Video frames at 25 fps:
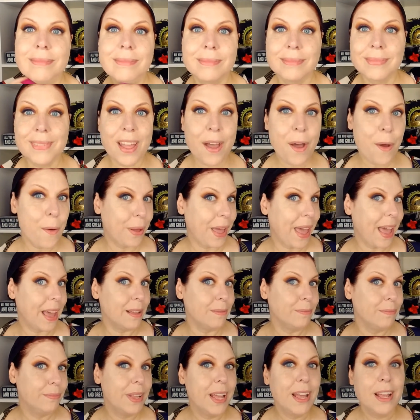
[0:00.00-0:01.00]
Okay,
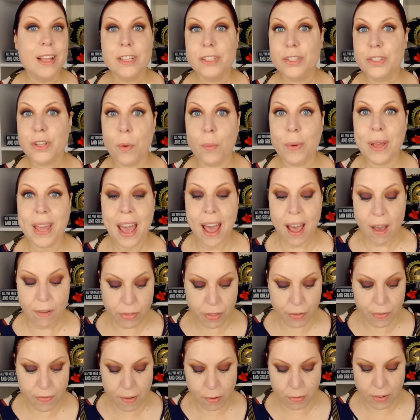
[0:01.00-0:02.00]
so we have the
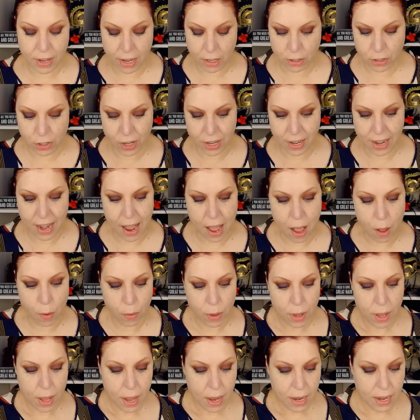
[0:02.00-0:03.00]
foundation now.
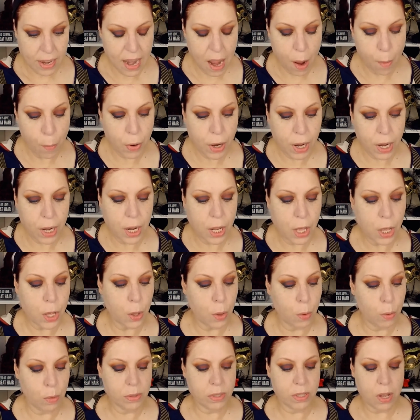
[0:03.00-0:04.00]
Now we're going to
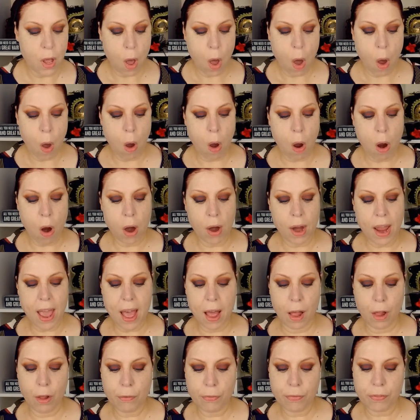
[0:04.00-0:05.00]
use our
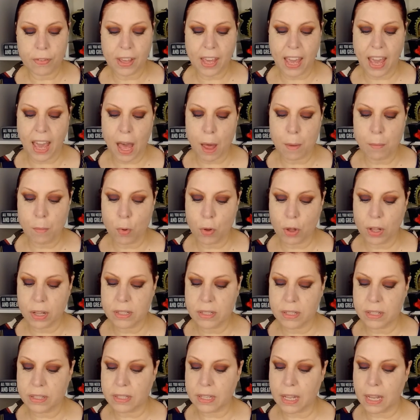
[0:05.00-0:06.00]
e.l.f. Camo
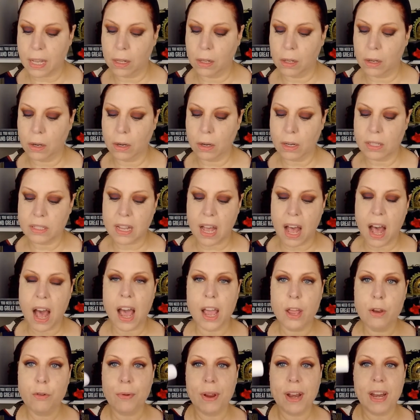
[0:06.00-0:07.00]
Concealer. It's a
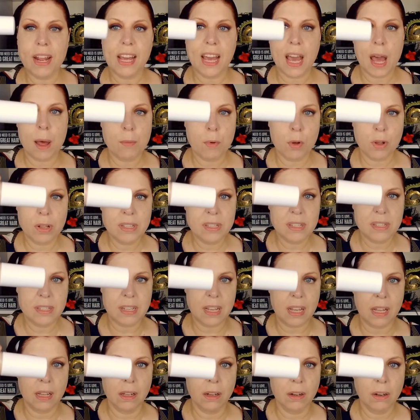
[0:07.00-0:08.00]
hydrating camo
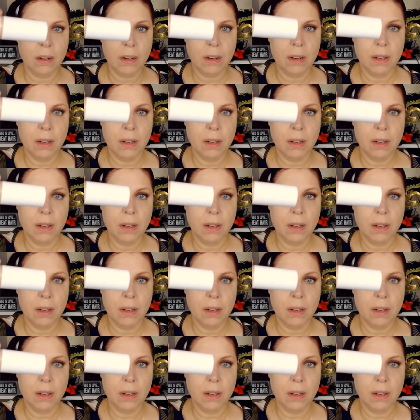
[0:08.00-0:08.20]
concealer